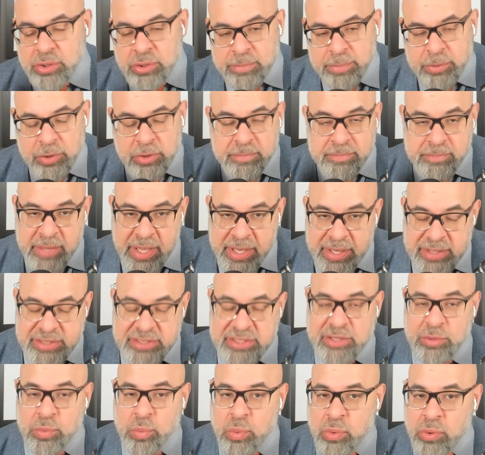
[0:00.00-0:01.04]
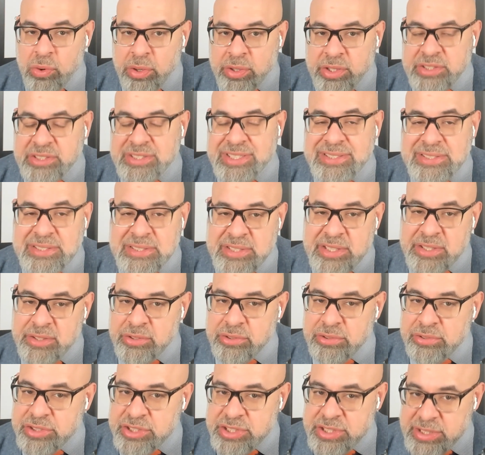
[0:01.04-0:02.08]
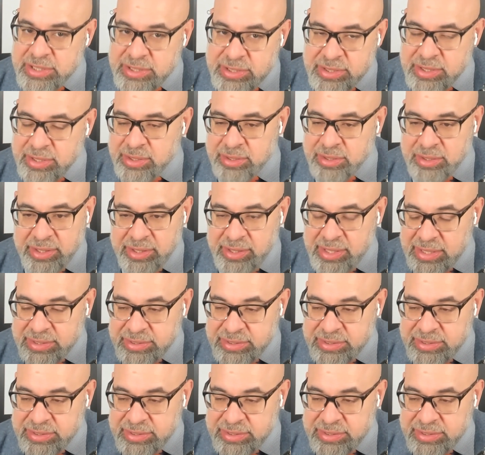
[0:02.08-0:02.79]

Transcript: herbal medicine works synergistically.